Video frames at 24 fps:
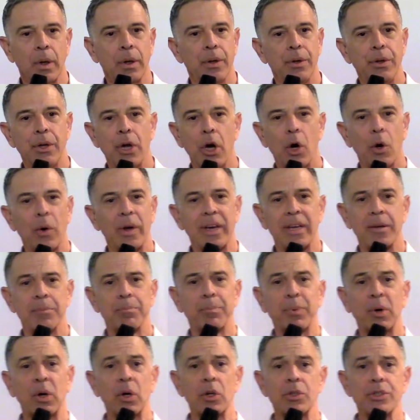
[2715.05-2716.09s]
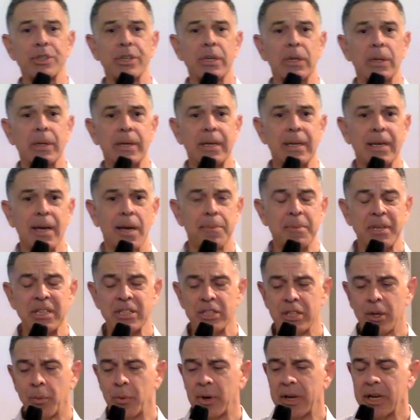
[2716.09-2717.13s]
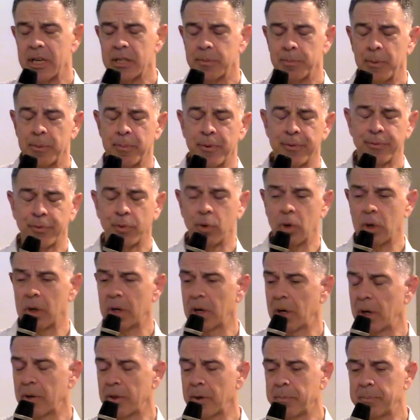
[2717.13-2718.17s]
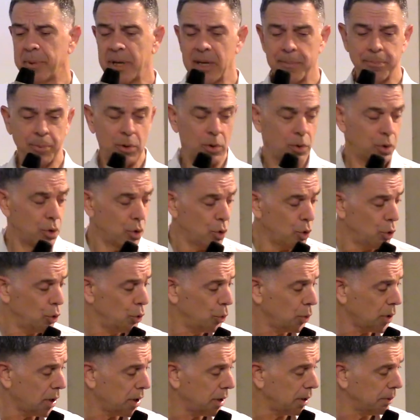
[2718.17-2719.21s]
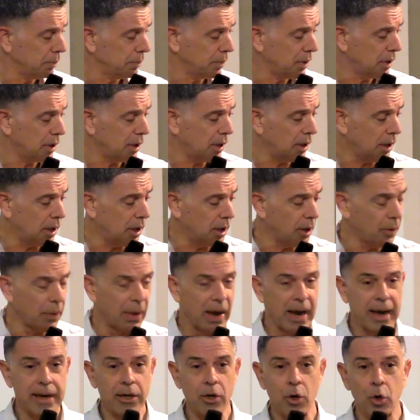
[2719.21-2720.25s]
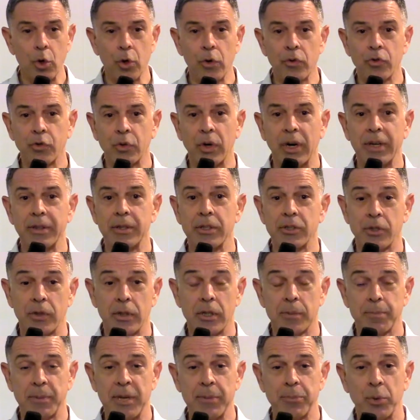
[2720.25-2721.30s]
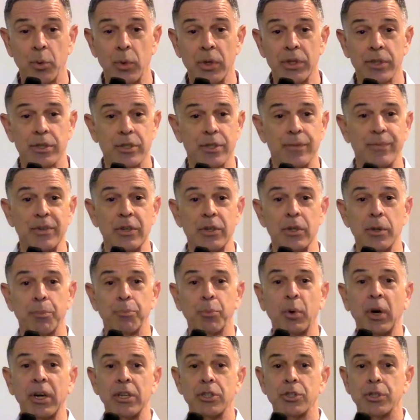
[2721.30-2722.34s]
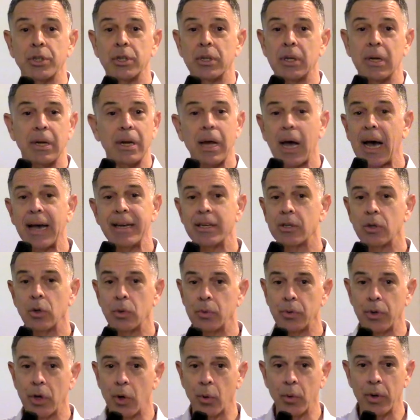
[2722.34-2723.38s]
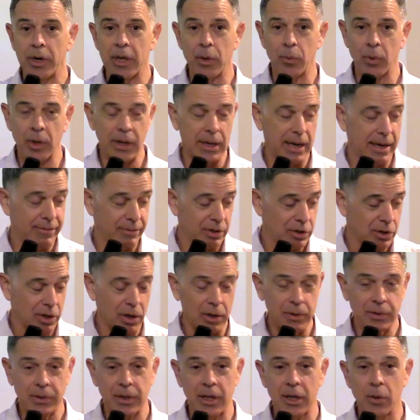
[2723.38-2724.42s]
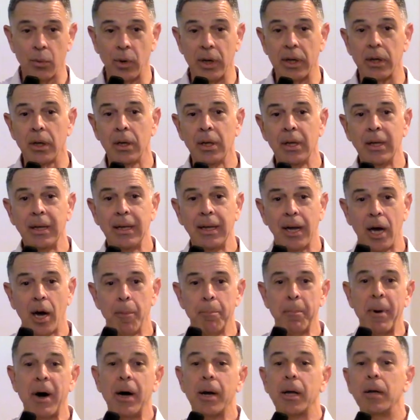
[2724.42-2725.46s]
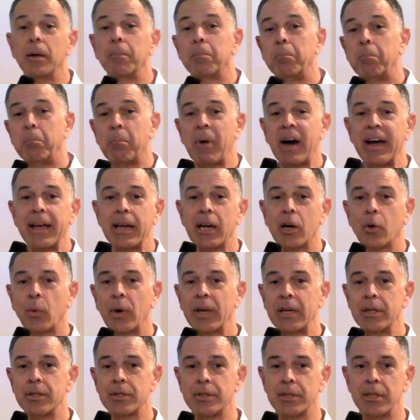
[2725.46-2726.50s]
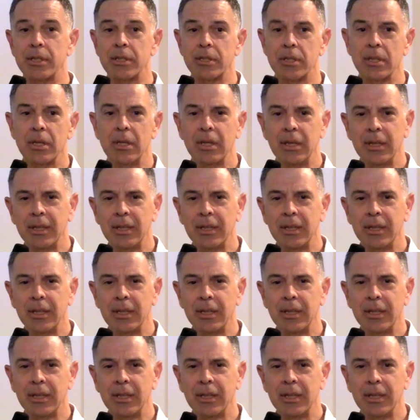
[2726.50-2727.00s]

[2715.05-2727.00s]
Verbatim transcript: No, and personally, I mean, someone asked me before, are the people who I know who've tried this are these people with severe depression, and I don't know anyone, I haven't talked to anyone among my acquaintances